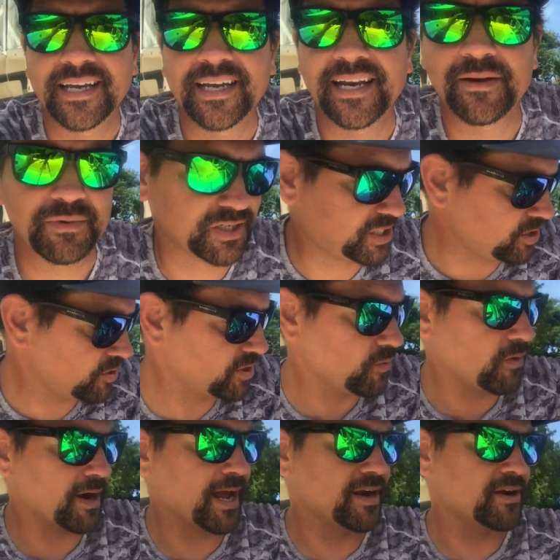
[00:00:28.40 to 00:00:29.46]
And let me show you
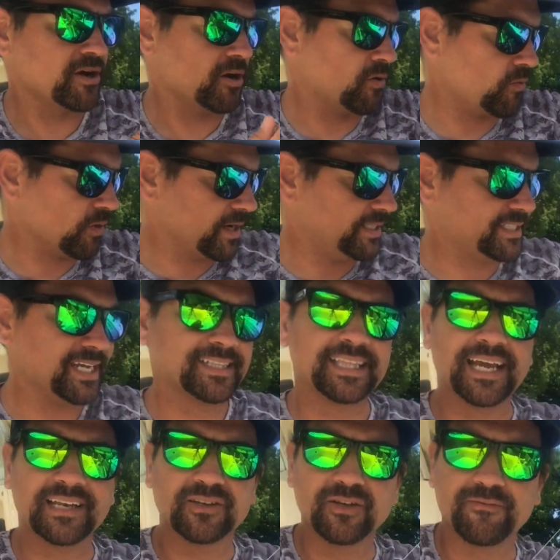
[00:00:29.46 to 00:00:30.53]
what I know. We're gonna take
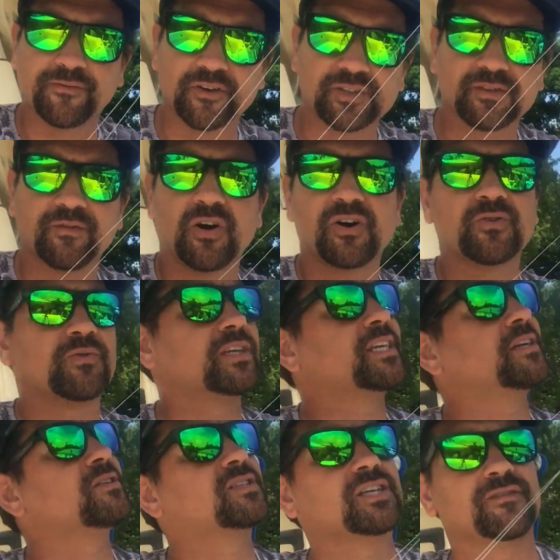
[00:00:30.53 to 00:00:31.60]
that loop. First of all, you wanna
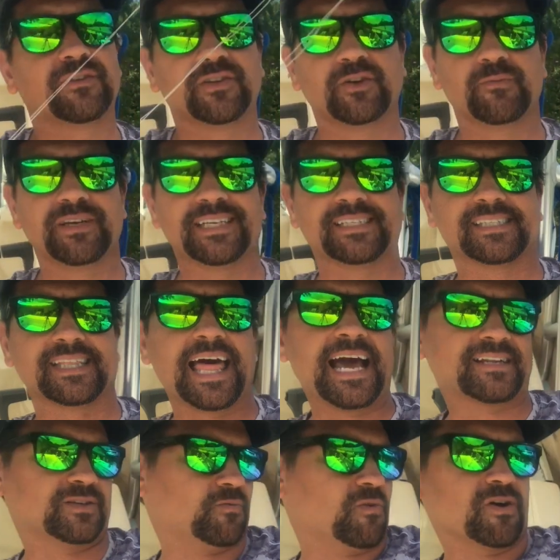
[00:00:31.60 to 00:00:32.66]
give yourself a little bit of slack to